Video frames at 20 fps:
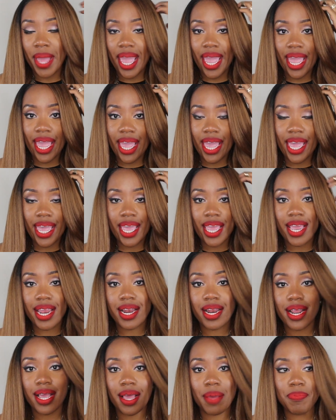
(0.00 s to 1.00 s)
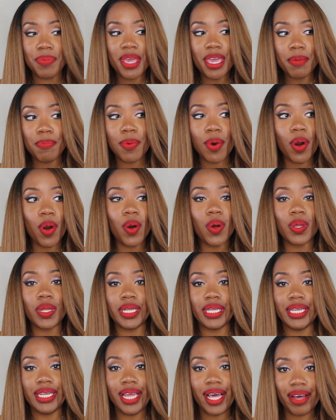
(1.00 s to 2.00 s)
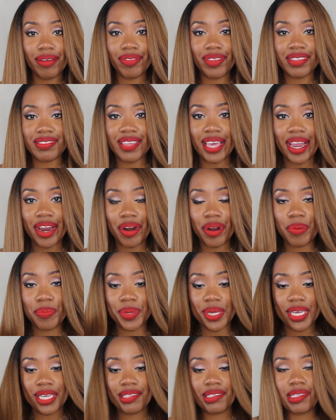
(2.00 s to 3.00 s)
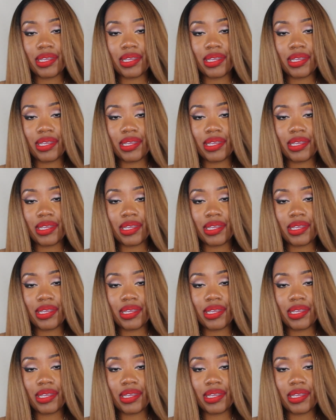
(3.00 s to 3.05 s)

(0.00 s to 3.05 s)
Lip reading: And people love this hair on me.